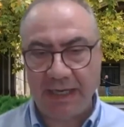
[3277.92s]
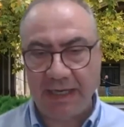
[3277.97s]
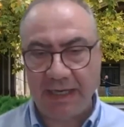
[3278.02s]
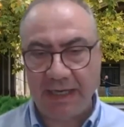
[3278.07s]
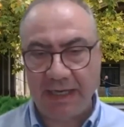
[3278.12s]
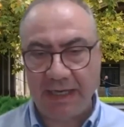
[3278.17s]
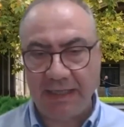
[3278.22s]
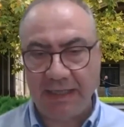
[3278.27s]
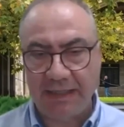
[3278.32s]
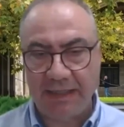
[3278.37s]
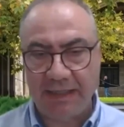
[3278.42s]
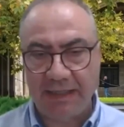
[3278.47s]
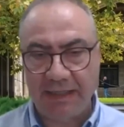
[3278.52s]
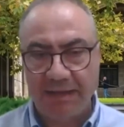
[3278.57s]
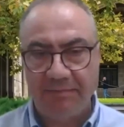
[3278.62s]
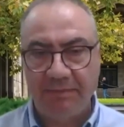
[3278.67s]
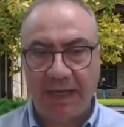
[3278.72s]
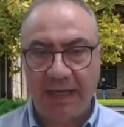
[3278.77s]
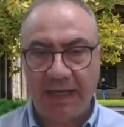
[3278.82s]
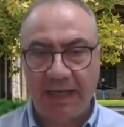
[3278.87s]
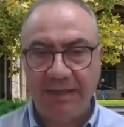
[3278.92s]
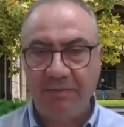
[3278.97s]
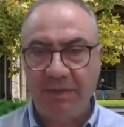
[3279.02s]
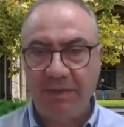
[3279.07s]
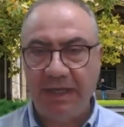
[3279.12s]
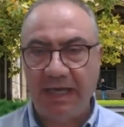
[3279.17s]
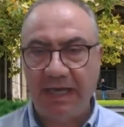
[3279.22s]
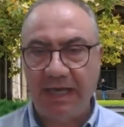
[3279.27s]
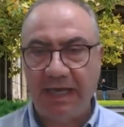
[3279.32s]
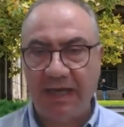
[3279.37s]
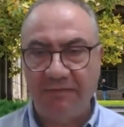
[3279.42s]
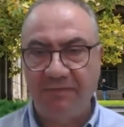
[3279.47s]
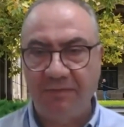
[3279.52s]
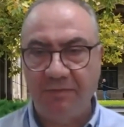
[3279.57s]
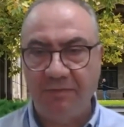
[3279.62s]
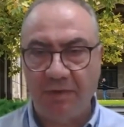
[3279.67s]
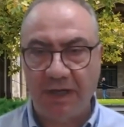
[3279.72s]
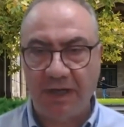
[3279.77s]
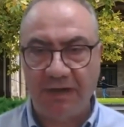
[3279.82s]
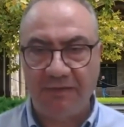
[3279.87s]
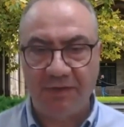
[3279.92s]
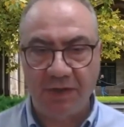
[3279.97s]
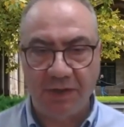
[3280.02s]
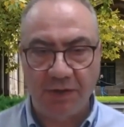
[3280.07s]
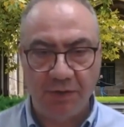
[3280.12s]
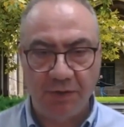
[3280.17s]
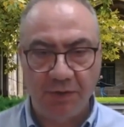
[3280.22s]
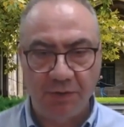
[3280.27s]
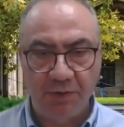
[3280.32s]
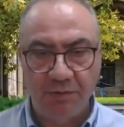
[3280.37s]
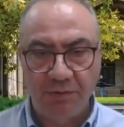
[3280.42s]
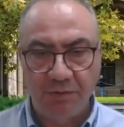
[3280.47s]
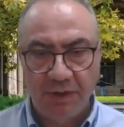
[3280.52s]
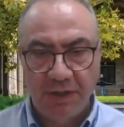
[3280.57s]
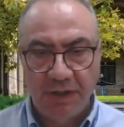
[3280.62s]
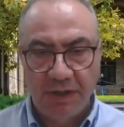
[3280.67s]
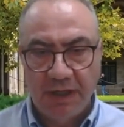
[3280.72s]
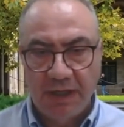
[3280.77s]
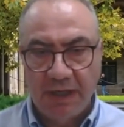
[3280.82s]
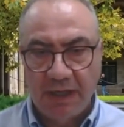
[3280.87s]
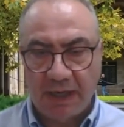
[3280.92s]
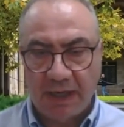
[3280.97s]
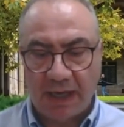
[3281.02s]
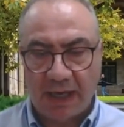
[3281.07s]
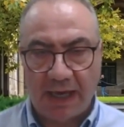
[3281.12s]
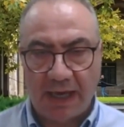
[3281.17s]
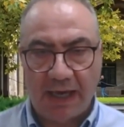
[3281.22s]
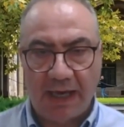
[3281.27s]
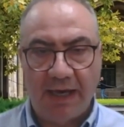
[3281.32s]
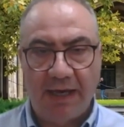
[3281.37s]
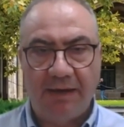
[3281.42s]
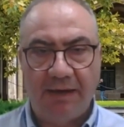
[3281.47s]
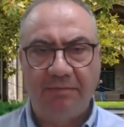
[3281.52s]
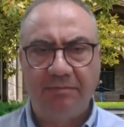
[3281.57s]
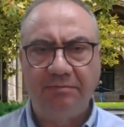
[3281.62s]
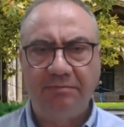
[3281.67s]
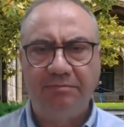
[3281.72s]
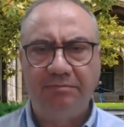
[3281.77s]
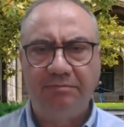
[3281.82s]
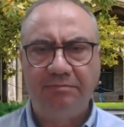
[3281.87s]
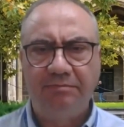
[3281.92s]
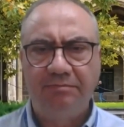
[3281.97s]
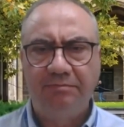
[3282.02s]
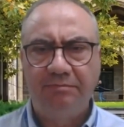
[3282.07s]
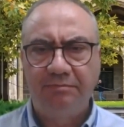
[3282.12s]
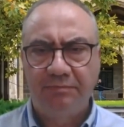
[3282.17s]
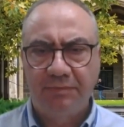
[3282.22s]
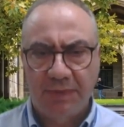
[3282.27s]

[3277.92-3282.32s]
And um, I think we have quite a few um,